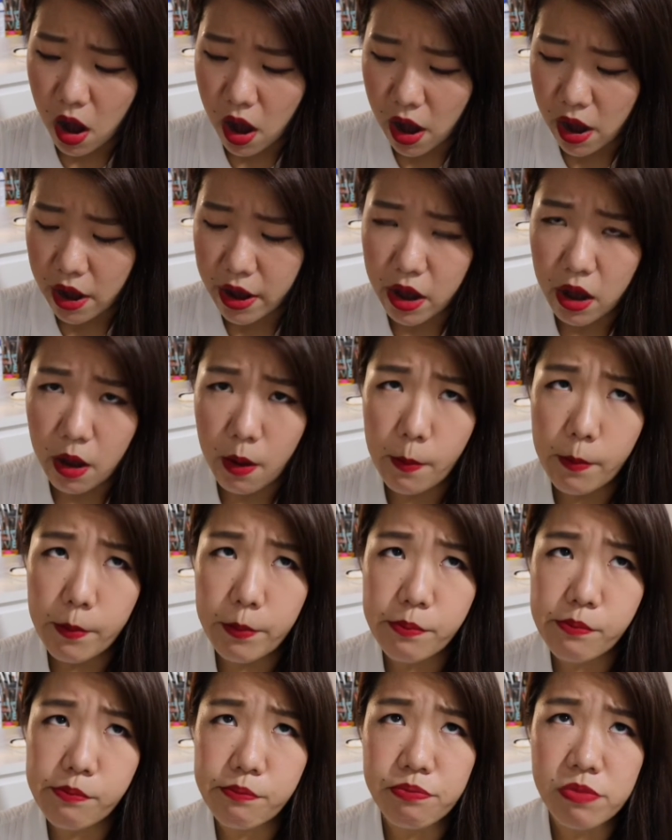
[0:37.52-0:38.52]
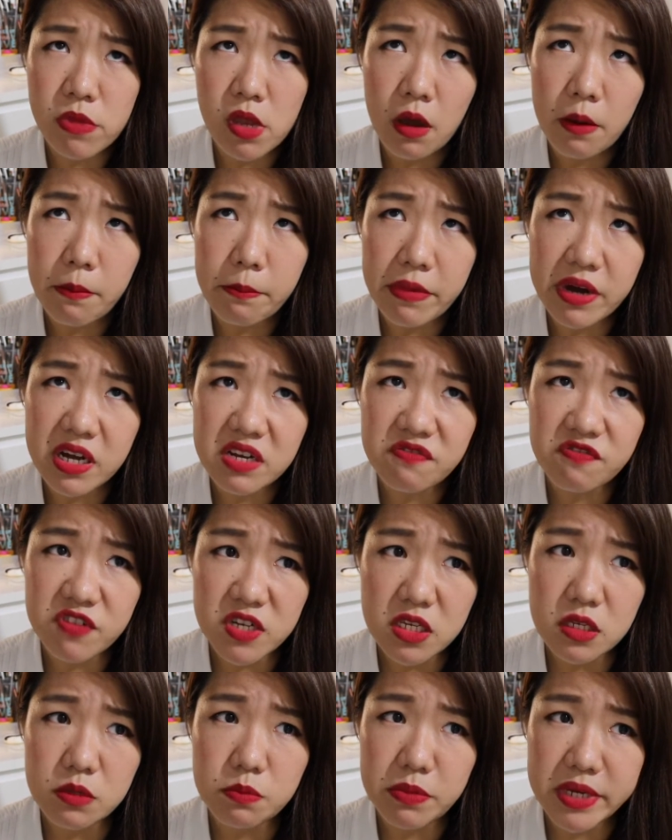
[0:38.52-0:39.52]
my
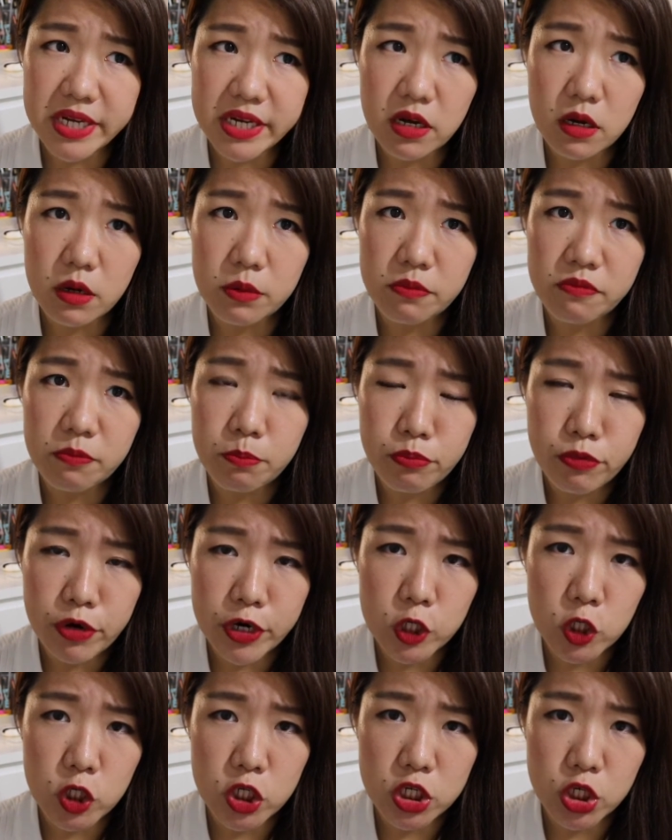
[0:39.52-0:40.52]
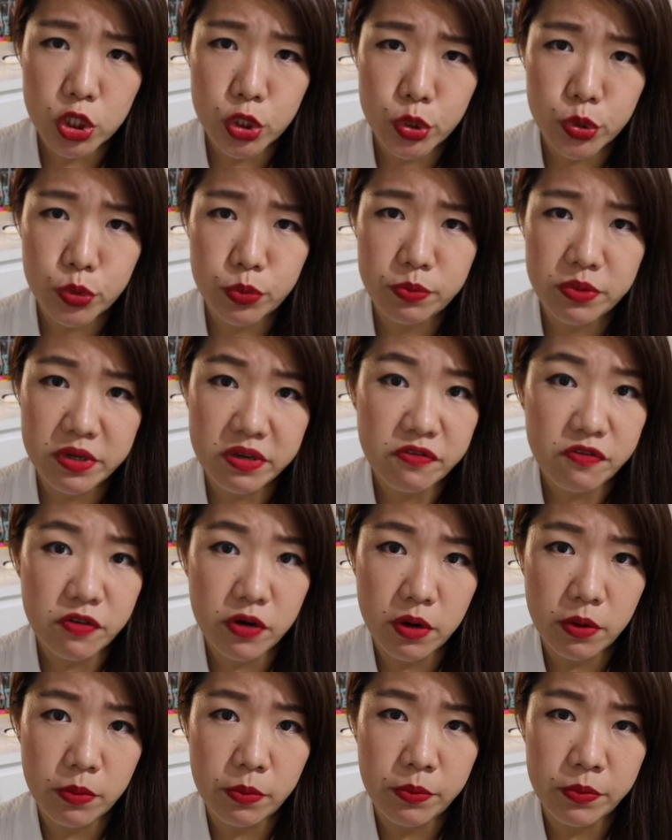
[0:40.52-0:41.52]
first makeup brushes should be
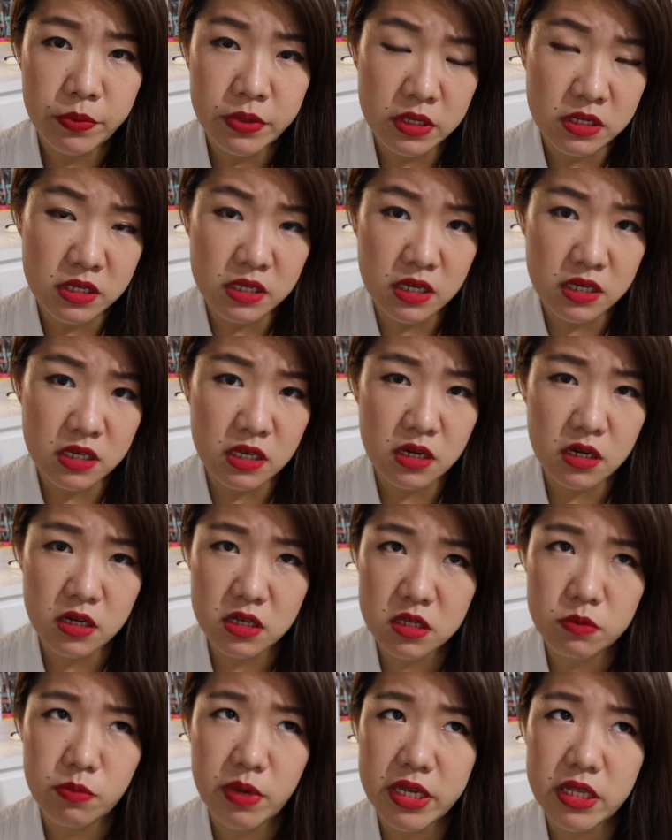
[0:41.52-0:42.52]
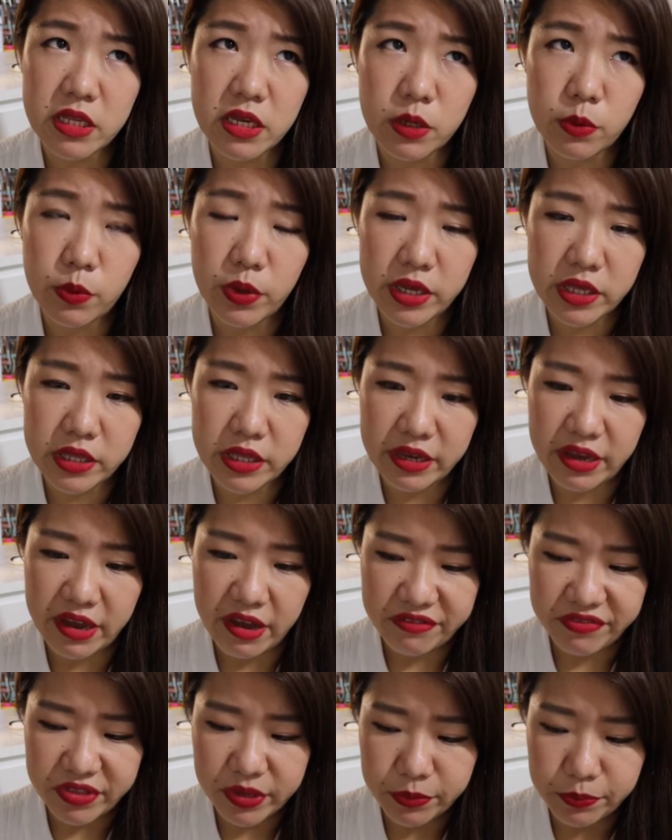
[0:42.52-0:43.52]
from Salsa Cosmetic, where they
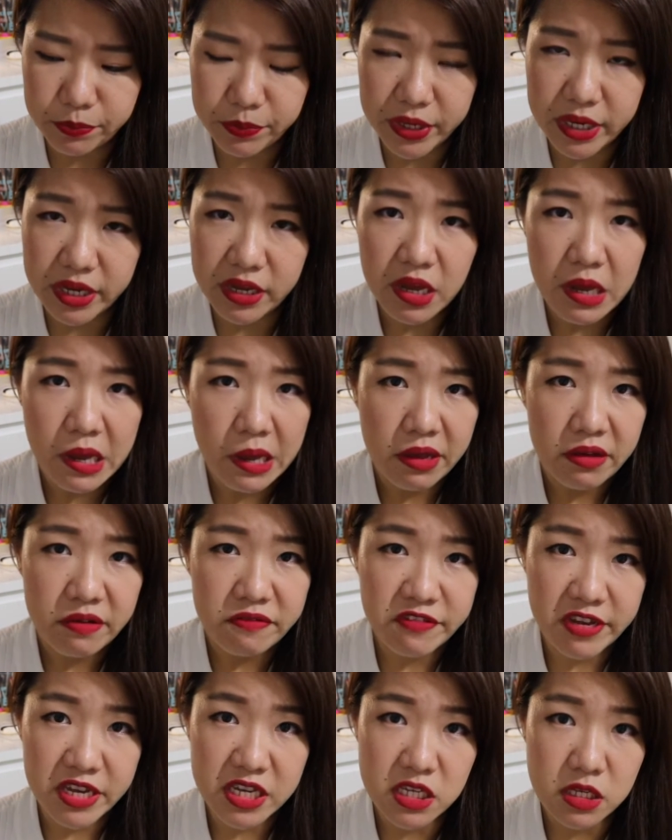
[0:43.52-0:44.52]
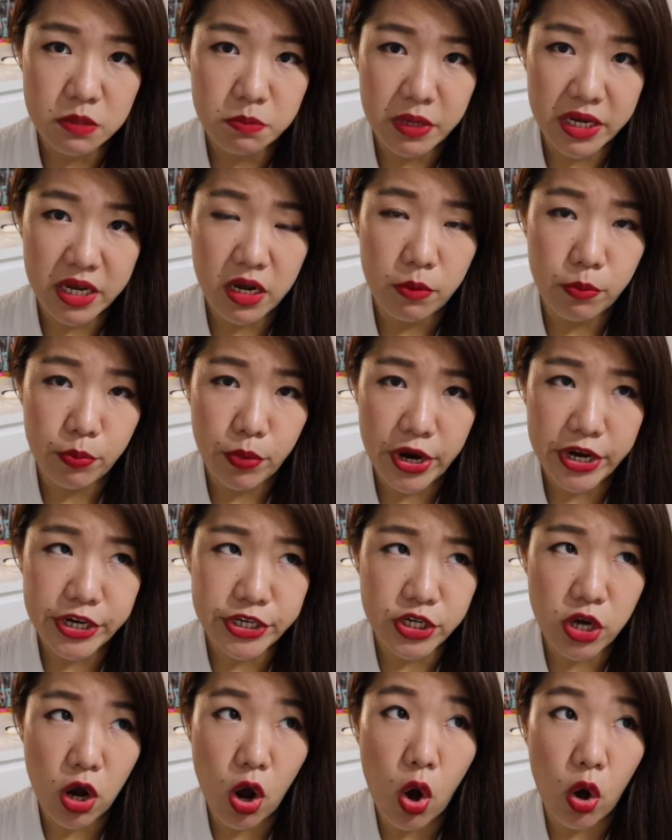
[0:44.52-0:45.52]
have the big face makeup
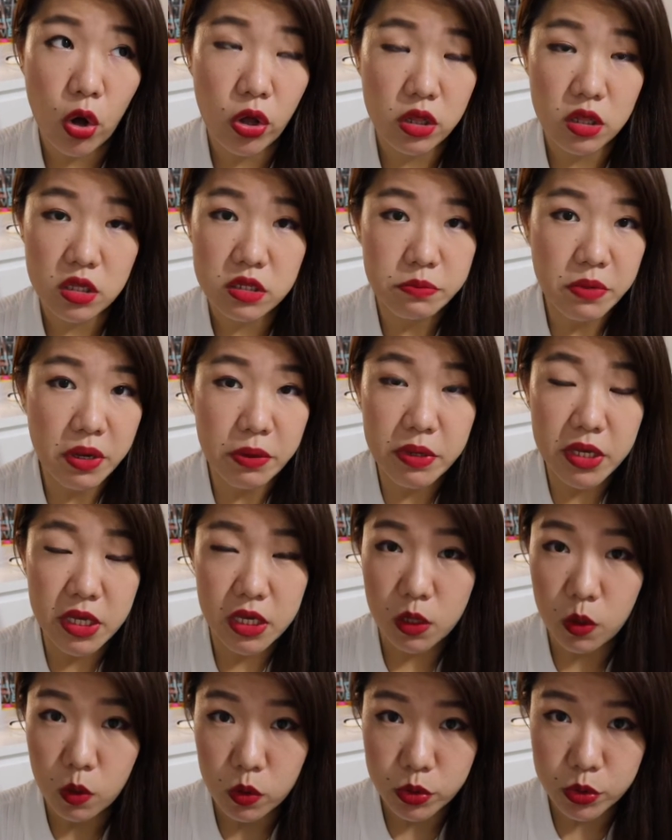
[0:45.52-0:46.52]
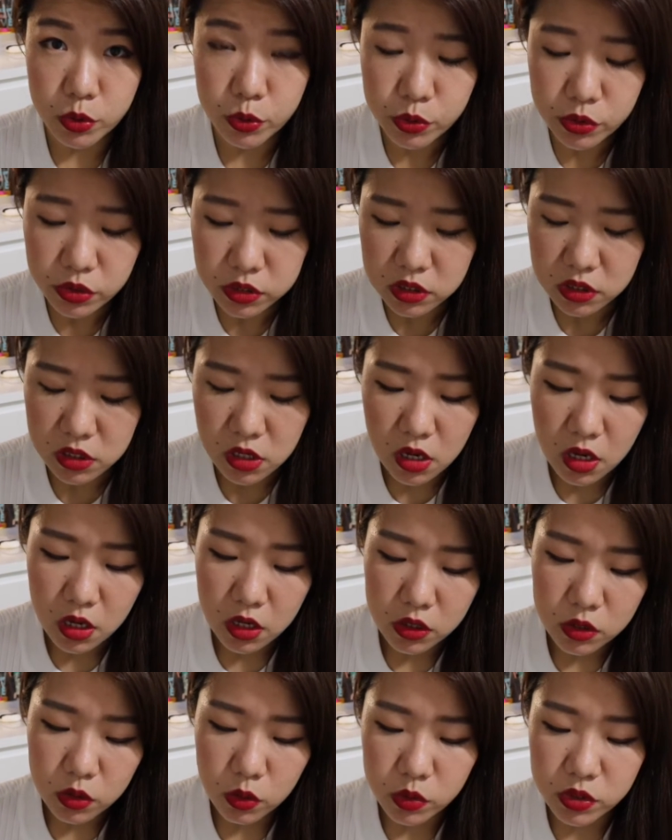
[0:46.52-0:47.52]
brush, or maybe Eco Tools.
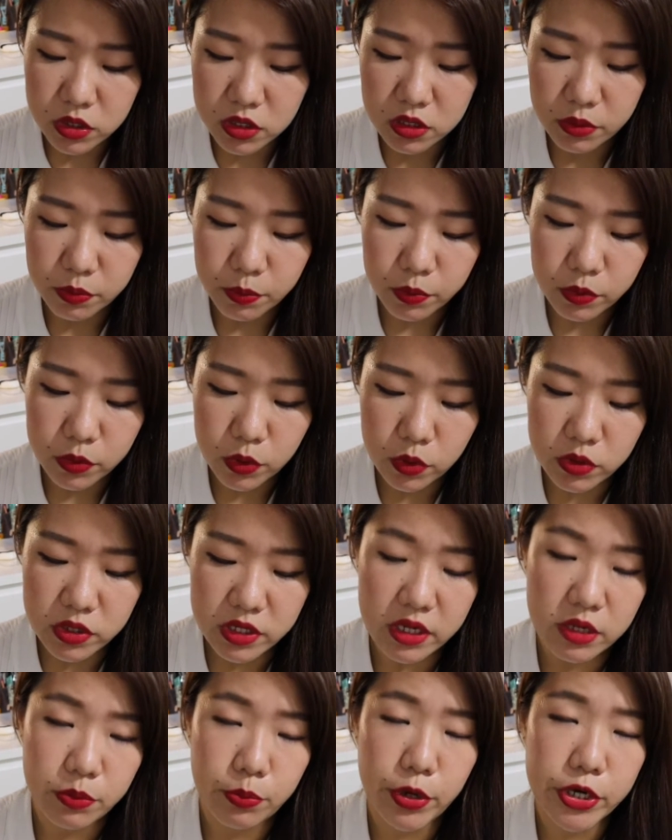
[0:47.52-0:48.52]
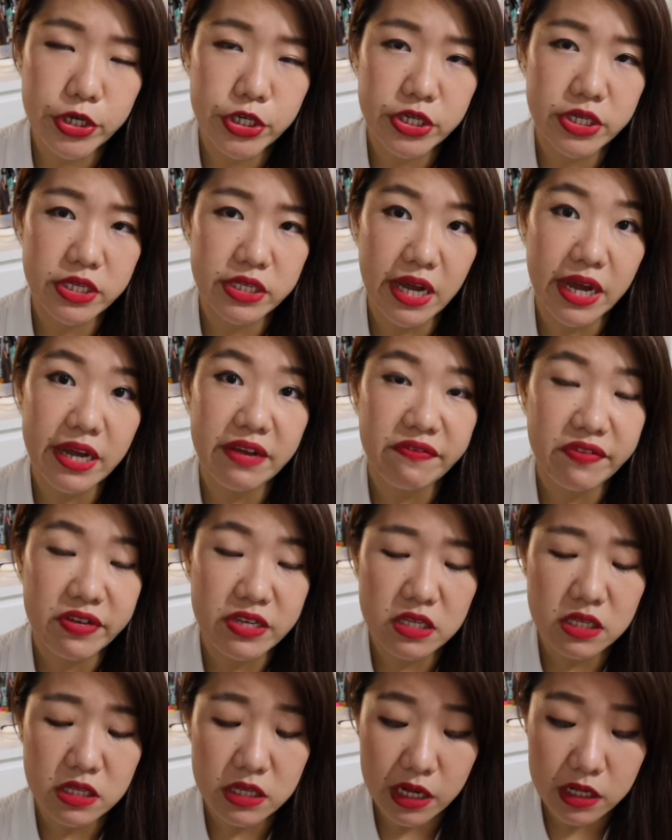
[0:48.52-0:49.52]
Those are the brushes I
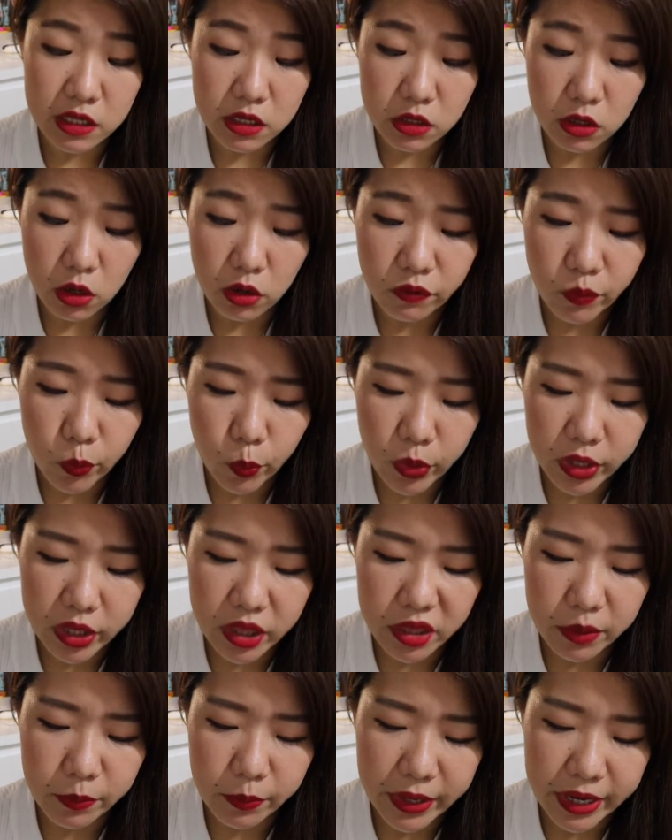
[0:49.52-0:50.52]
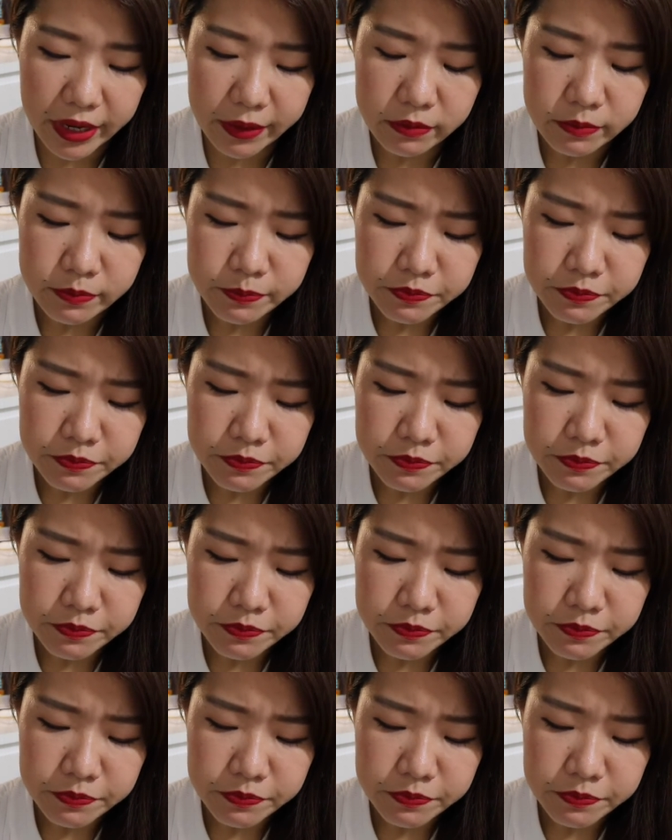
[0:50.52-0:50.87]
first started off with. But